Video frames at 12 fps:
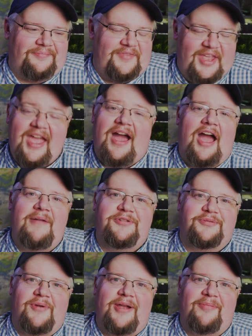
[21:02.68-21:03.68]
yeah, I'm
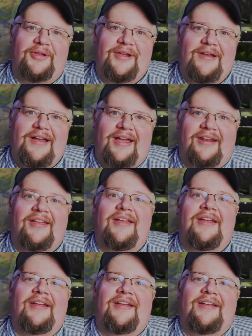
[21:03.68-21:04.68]
just rambling on.
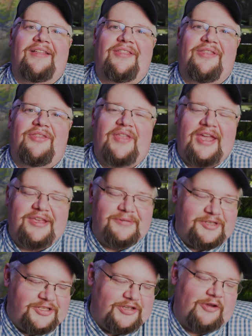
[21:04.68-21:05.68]
Thank you
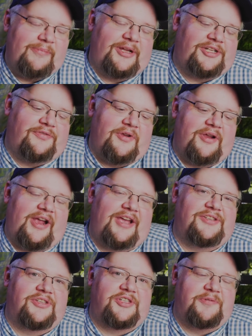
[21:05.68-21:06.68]
so much for your
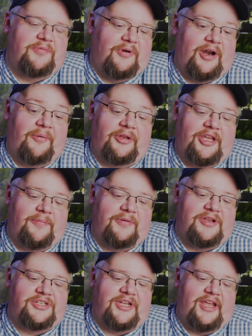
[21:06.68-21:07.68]
guys' support. I really
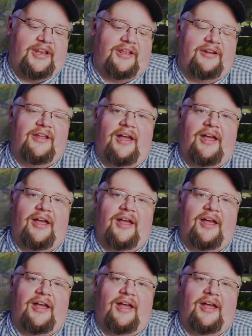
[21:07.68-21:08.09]
appreciate it.